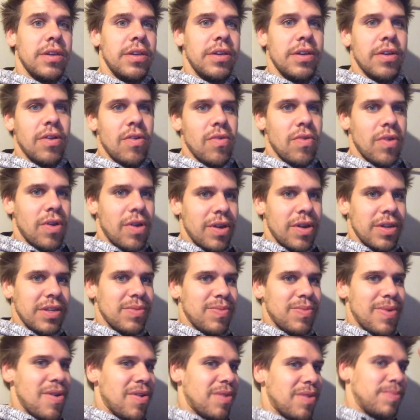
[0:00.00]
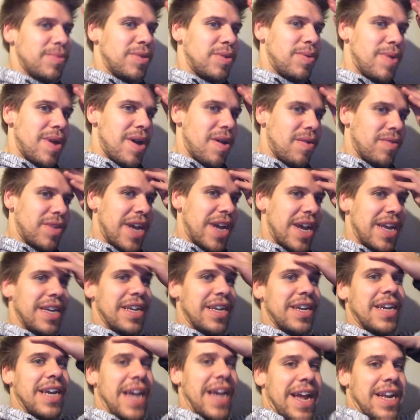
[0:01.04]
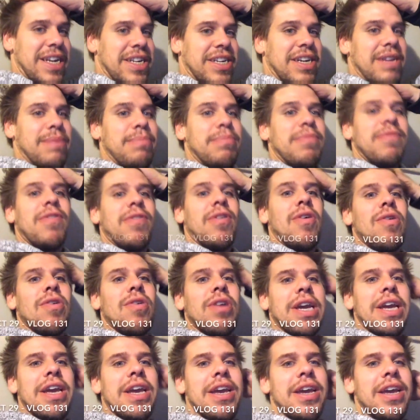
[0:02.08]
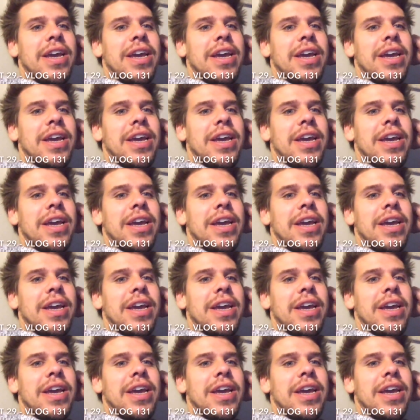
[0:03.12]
Yo guys, welcome to our daily catch-up vlog.